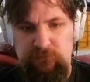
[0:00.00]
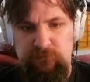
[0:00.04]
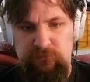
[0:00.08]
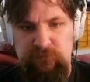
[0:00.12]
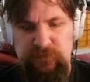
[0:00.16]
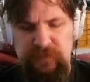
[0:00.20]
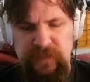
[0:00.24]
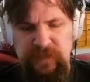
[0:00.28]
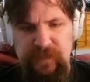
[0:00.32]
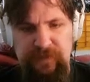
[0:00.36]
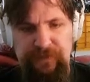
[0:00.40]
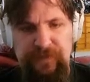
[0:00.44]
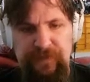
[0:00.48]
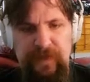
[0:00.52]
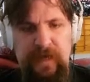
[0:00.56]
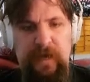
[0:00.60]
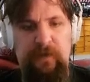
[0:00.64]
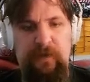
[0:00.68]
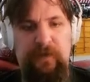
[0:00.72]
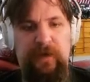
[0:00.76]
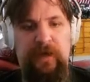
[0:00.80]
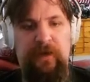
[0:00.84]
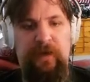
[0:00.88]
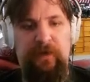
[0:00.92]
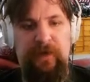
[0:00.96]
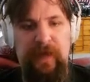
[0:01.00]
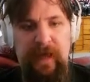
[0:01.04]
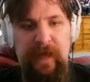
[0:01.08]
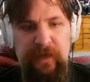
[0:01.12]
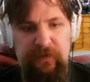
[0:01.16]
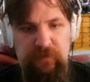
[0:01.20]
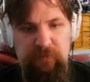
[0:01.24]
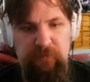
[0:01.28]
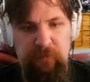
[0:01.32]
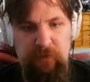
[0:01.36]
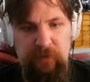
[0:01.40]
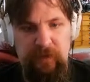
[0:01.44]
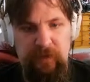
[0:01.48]
Now there we go.
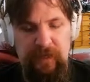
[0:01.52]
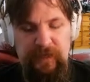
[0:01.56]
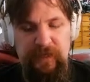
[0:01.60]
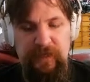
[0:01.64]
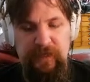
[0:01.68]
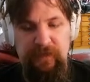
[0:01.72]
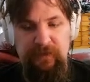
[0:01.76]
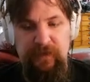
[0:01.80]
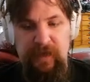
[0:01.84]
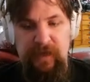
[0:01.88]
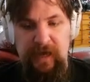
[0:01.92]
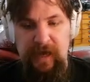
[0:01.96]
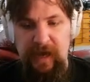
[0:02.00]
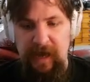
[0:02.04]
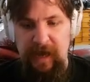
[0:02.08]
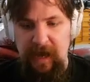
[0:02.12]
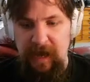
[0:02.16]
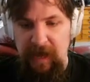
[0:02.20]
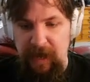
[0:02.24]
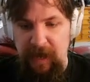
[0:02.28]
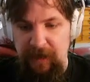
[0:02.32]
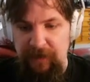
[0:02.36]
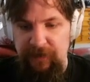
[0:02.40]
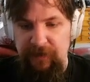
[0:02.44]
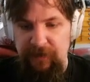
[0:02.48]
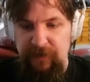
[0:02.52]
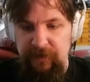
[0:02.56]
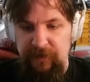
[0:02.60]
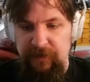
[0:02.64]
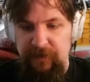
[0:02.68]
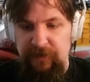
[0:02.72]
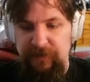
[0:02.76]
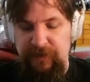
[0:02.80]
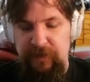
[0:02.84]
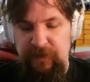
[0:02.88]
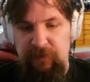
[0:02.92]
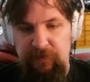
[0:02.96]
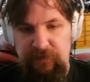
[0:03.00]
That's more like it. Ah!
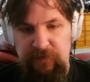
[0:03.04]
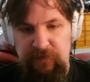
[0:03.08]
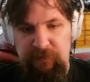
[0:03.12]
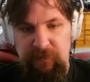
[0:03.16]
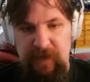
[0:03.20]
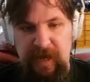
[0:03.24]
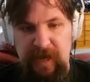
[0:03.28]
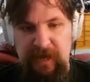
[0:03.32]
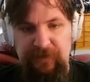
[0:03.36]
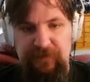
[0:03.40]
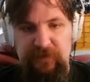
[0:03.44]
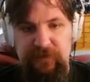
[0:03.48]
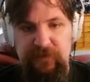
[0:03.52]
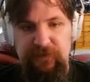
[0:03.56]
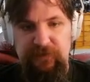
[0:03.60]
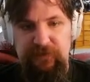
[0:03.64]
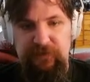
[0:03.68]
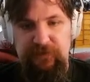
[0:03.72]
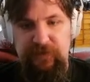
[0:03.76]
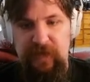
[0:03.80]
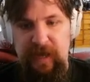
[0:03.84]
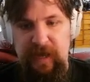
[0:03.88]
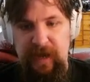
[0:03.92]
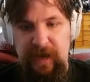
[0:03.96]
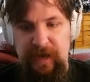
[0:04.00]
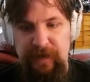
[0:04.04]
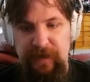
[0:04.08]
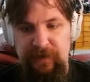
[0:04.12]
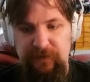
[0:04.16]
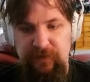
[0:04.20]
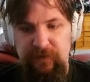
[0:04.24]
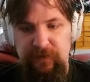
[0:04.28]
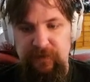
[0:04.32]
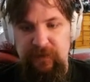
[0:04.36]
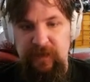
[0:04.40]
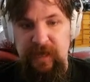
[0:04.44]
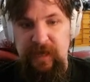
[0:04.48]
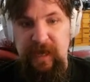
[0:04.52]
There was a mask inside.
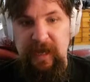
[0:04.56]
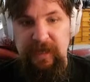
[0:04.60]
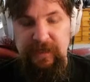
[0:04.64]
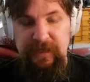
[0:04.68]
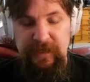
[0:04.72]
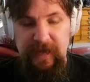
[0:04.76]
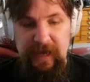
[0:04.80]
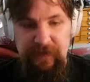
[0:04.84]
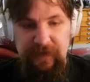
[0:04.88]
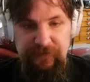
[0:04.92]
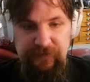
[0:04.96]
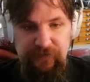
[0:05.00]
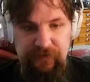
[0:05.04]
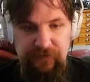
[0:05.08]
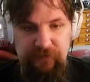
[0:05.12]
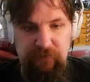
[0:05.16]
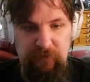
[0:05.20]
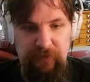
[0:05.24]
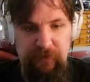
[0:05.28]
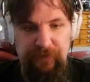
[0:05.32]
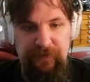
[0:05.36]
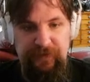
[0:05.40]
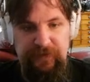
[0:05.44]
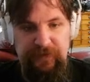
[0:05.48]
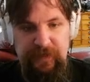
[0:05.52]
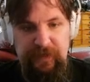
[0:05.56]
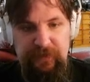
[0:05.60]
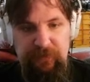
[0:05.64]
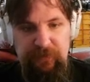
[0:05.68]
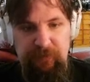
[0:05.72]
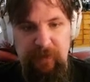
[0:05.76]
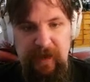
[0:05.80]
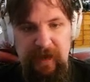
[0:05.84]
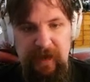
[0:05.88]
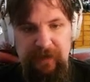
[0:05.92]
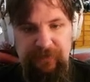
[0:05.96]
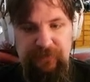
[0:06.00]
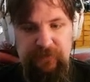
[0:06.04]
And yes, it's one of the death
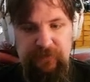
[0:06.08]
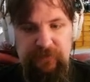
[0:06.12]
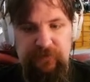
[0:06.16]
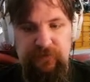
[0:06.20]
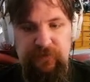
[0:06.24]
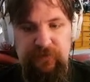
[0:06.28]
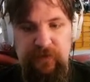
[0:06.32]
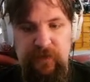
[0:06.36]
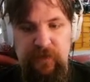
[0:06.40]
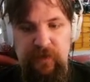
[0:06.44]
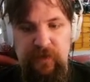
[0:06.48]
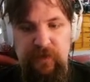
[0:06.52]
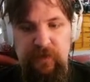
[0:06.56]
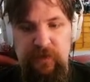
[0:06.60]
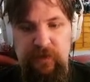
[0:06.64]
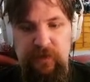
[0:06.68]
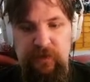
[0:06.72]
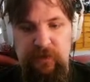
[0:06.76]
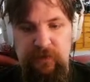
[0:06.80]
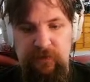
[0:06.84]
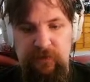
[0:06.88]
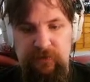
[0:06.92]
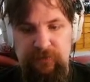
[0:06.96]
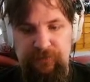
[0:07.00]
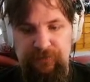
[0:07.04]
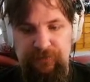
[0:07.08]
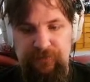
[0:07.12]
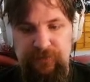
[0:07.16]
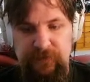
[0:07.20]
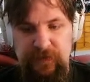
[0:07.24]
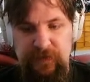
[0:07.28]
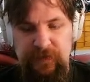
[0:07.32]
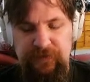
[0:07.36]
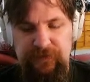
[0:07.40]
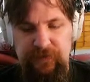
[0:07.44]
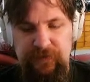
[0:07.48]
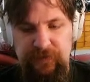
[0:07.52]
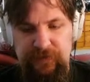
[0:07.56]
masks.
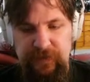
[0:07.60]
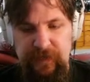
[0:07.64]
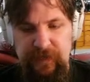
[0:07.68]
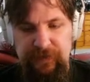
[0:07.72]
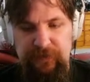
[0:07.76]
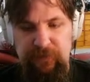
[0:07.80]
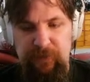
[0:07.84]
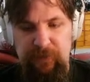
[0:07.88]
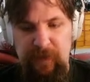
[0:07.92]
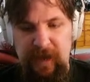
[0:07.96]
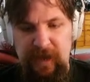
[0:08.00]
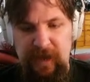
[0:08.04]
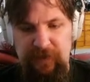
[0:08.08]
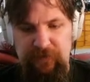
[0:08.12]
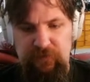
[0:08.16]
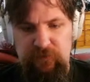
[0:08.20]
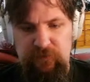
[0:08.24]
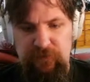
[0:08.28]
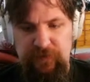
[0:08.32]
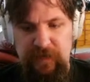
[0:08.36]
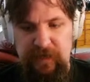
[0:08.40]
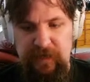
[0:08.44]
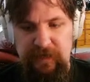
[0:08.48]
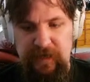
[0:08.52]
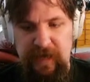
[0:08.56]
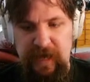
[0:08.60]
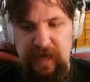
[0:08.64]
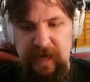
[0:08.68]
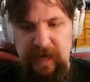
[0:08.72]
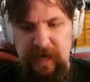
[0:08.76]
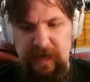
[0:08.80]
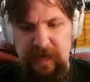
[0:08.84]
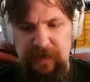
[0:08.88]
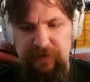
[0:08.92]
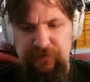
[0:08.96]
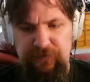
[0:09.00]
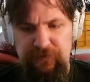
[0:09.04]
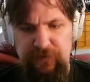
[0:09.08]
It's a death mask without
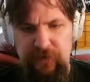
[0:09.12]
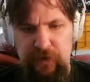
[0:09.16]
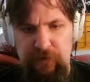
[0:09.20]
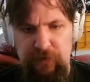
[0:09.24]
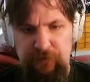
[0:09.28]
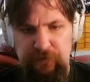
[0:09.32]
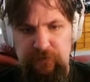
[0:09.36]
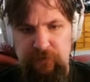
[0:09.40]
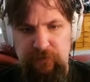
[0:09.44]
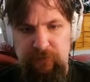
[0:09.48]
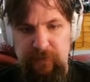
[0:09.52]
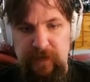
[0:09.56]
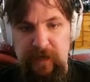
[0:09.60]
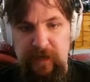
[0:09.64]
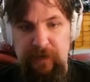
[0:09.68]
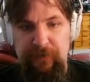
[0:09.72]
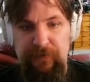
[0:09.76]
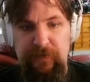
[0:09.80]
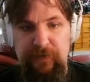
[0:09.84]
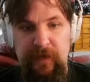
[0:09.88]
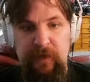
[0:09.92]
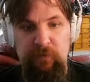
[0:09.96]
eyes, nose, or mouth.